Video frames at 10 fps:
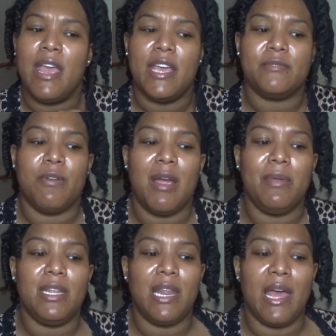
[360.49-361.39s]
is
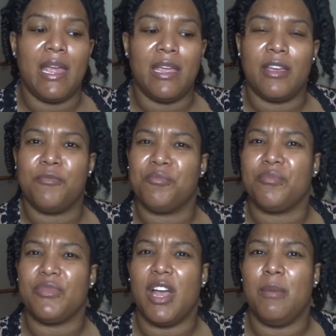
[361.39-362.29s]
probably like
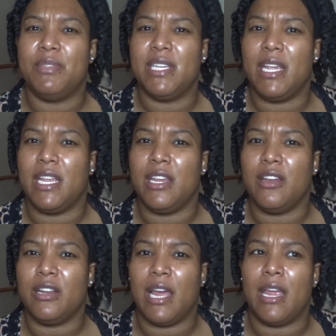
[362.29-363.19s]
up to
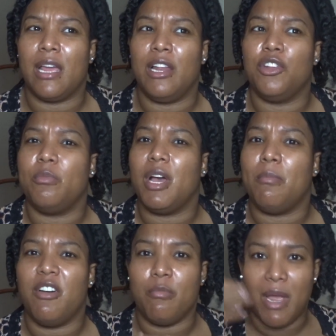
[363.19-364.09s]
here, like a little bit
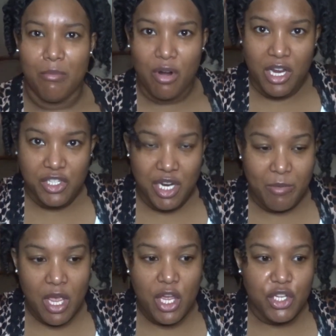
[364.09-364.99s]
above my bra strap.
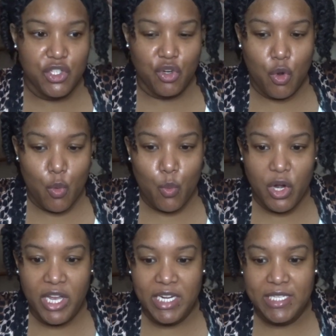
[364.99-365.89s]
So we're
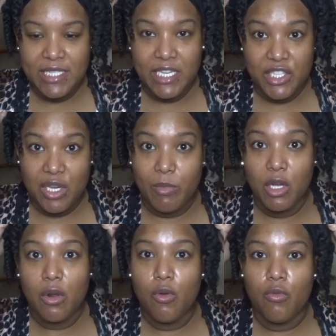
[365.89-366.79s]
gonna see. So I'm gonna
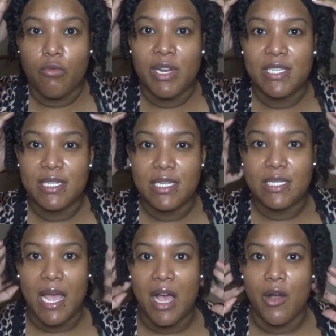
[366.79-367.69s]
go rinse this
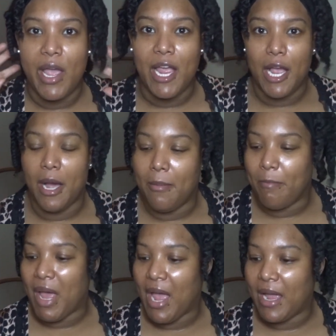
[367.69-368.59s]
out and come
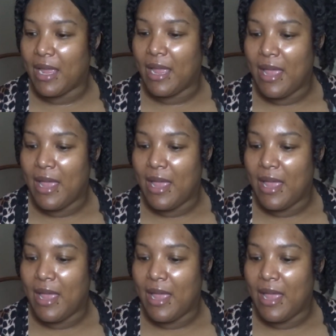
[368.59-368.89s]
back